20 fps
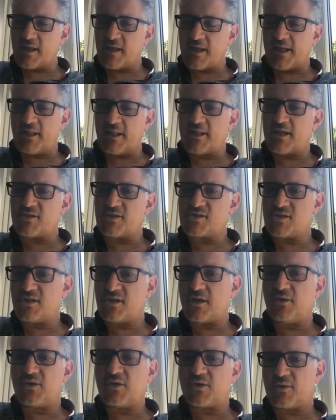There's
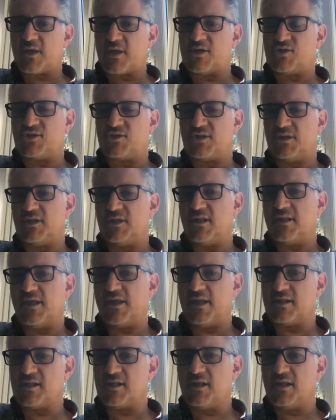no question
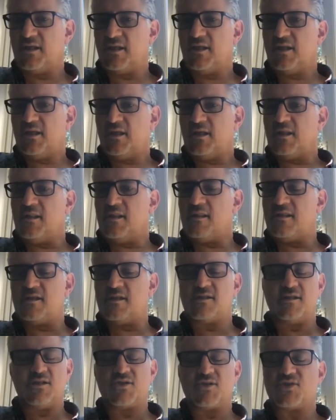that
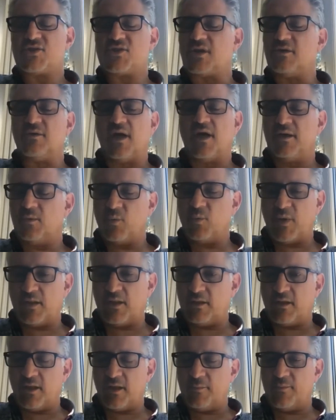this is so
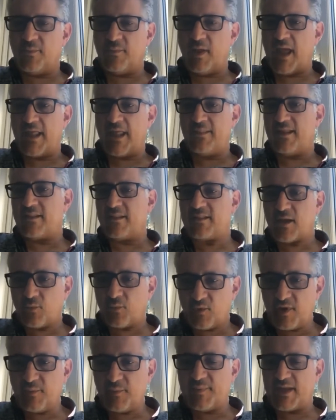unwelcome, and that there
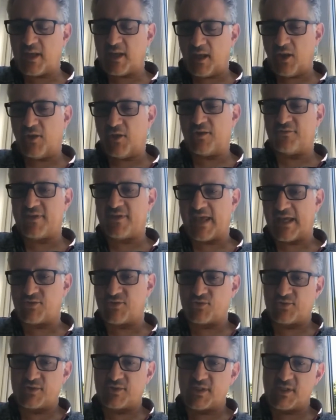will be a lot of
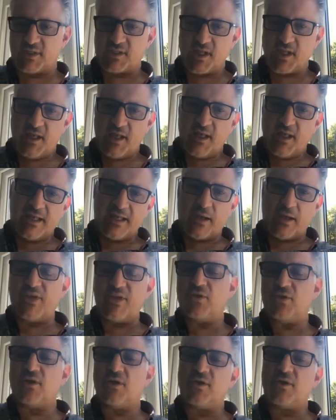casualties. Now, when
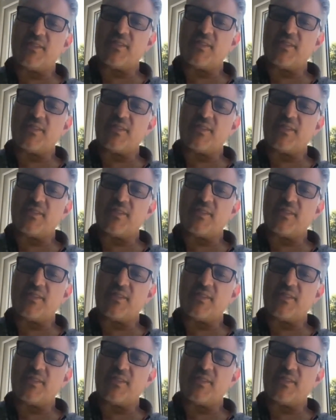you look